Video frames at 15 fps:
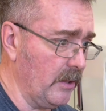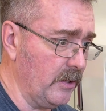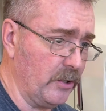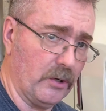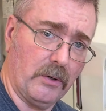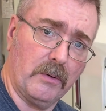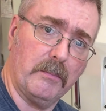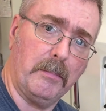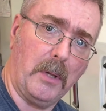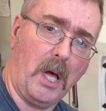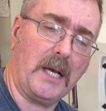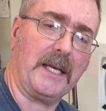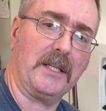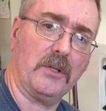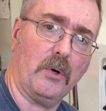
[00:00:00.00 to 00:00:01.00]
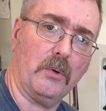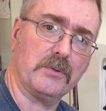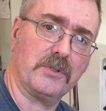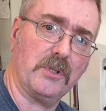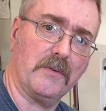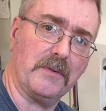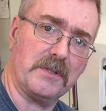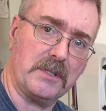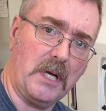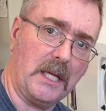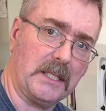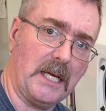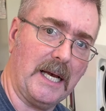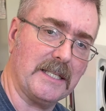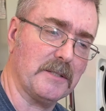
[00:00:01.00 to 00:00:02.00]
you're blocking the whole surface, not
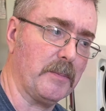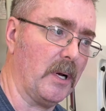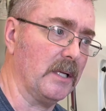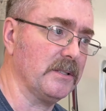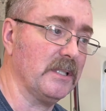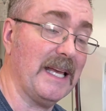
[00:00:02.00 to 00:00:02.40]
the high spots.